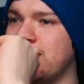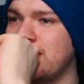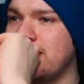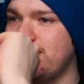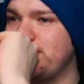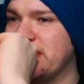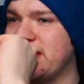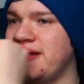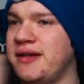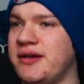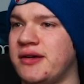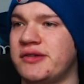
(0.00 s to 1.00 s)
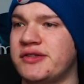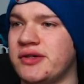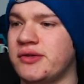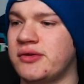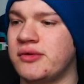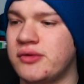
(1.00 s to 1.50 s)
hungry, been
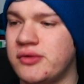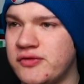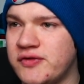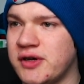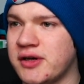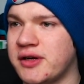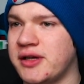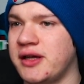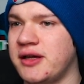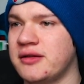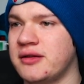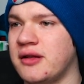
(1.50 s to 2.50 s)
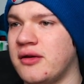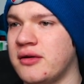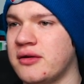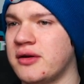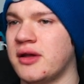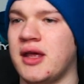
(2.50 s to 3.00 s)
here so fucking
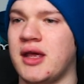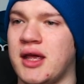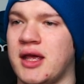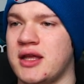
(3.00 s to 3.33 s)
long